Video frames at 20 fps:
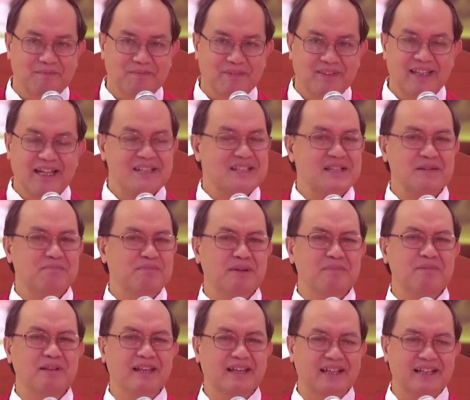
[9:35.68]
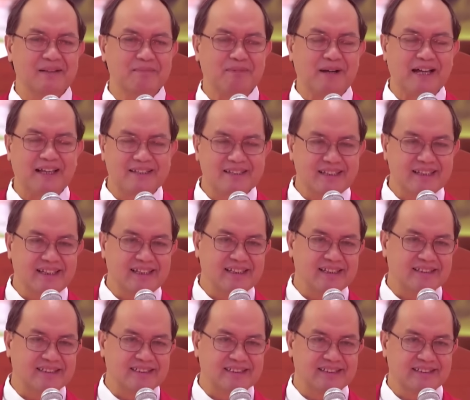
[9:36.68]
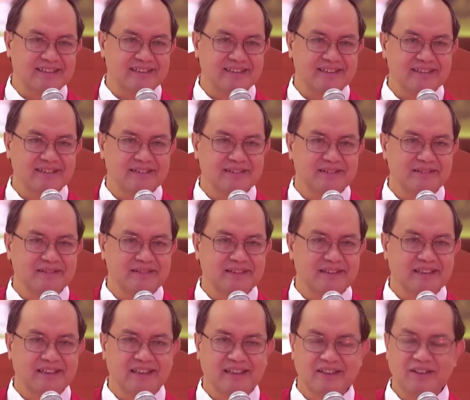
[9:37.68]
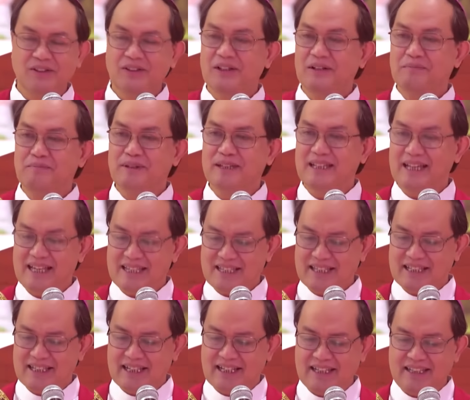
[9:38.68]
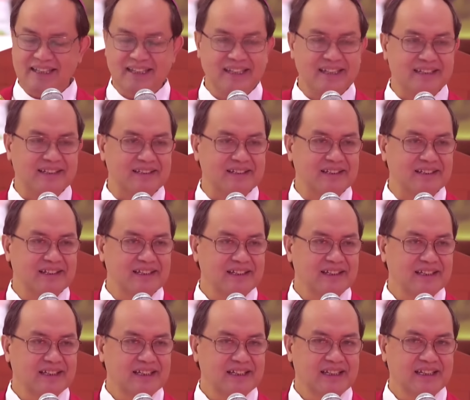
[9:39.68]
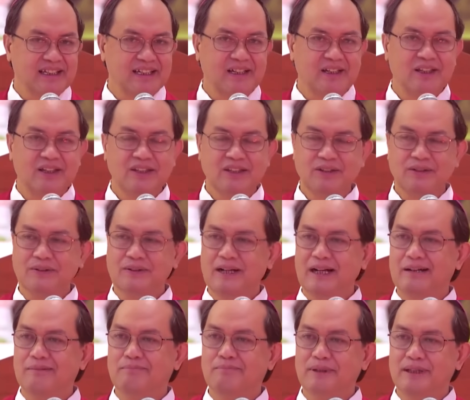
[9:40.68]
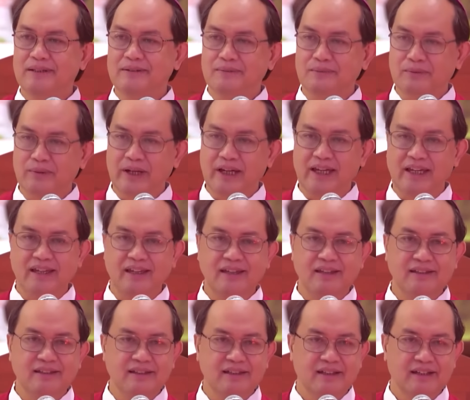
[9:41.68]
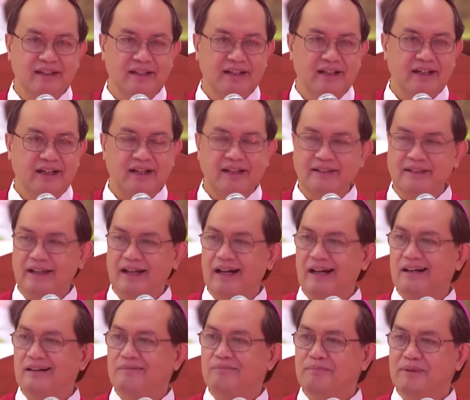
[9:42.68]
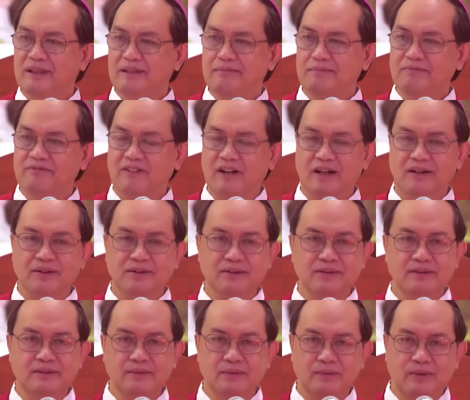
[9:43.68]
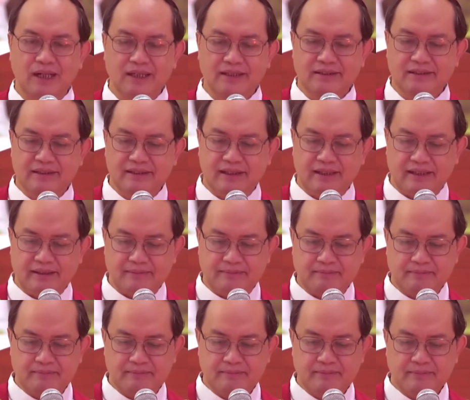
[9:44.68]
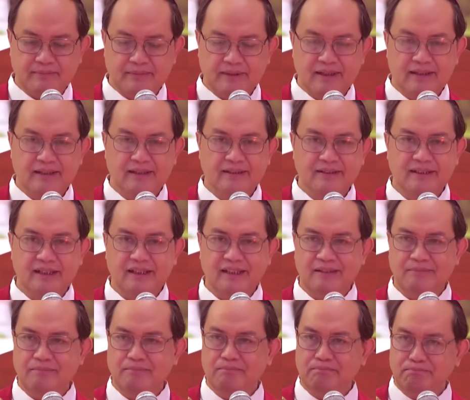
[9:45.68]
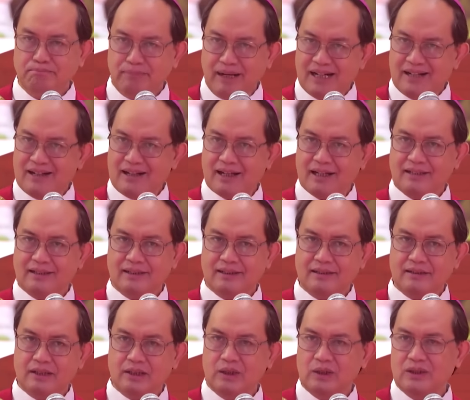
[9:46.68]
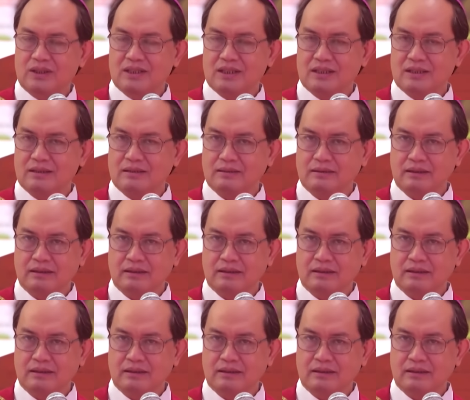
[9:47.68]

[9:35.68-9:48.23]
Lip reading: That's a biblical passage. Yun ang binasa natin. "You have been weighed and have been found wanting." Tinimbang ka ng Diyos